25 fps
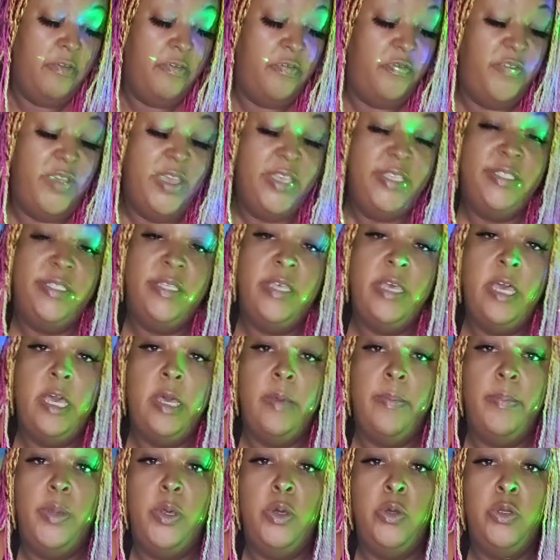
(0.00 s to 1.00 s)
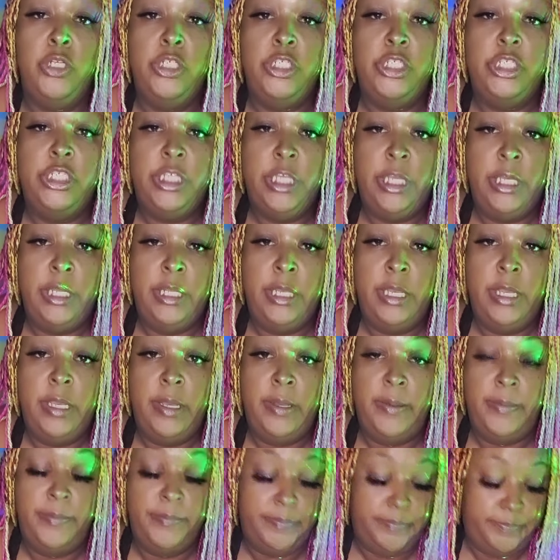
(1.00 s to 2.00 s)
Fess up or shut
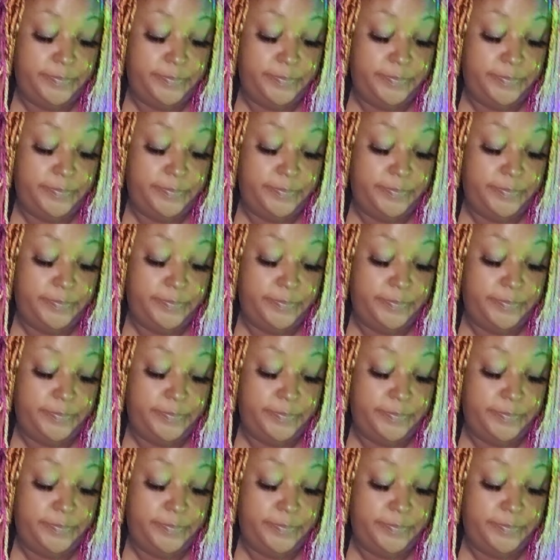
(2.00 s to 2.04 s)
up.